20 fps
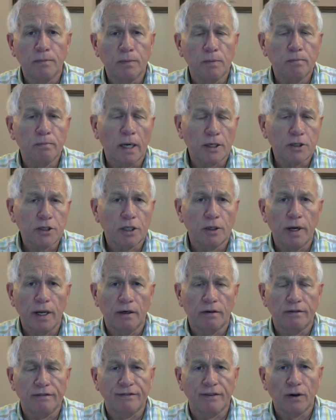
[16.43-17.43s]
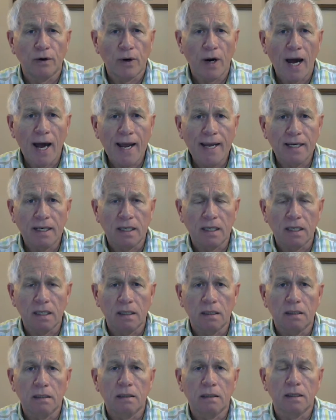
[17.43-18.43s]
much greater
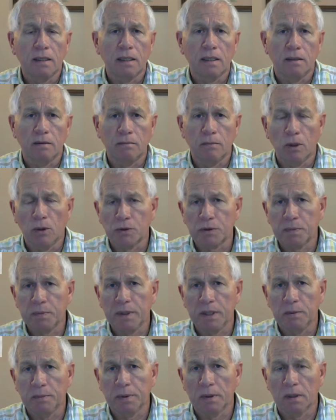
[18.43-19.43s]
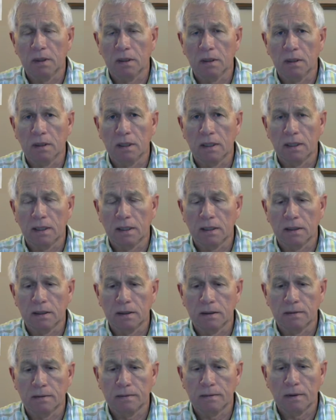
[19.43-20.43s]
variety than most
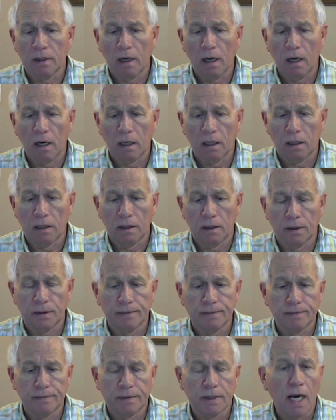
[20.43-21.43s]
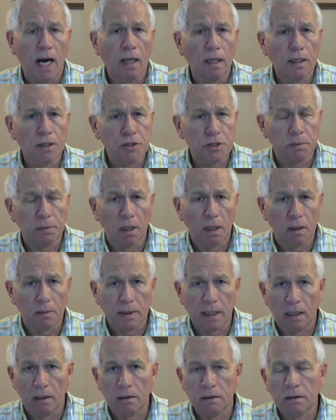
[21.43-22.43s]
people are knowledgeable
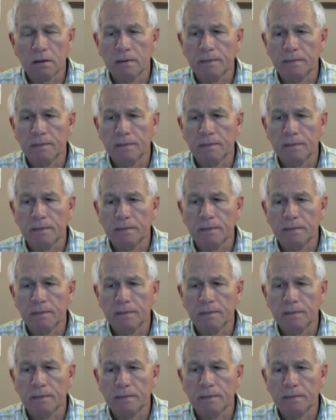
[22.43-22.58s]
about.